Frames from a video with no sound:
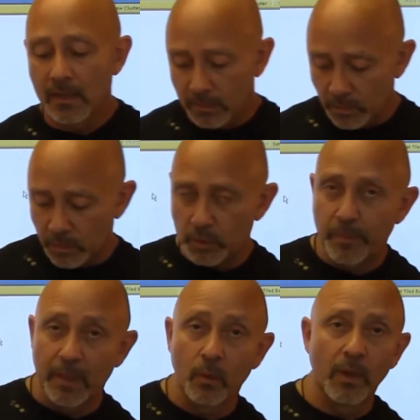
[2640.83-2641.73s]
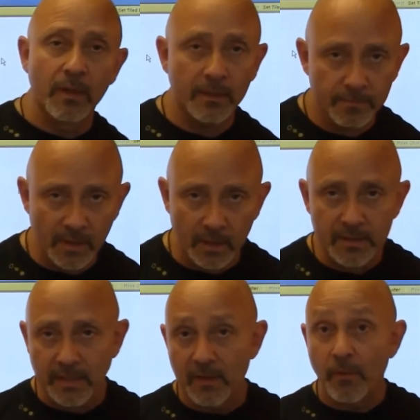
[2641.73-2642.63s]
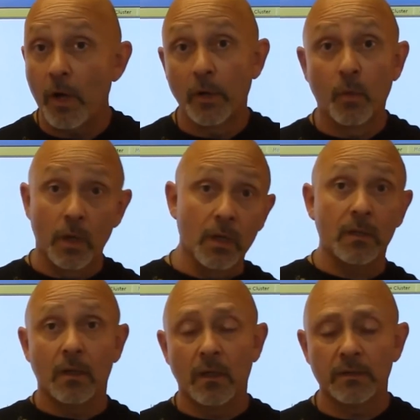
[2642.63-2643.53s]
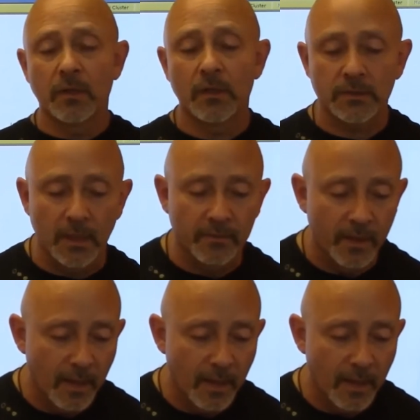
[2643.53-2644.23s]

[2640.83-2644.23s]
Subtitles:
So just bear with it. Now save your work or all this other stuff.